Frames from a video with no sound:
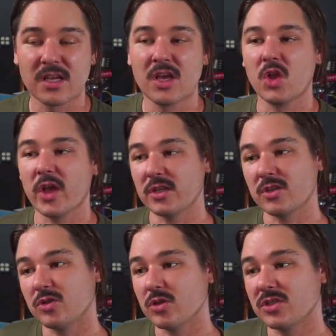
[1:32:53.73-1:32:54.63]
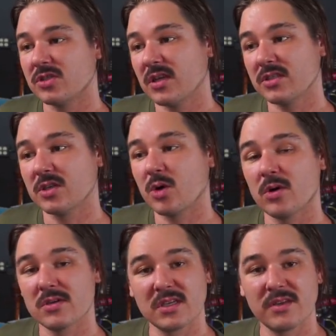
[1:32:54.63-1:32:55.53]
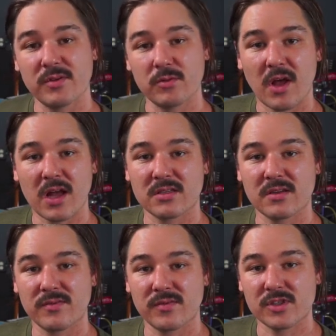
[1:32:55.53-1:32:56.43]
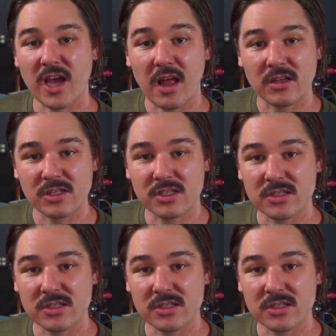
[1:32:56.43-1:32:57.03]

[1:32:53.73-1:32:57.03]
Like, does the course give you lots of challenges?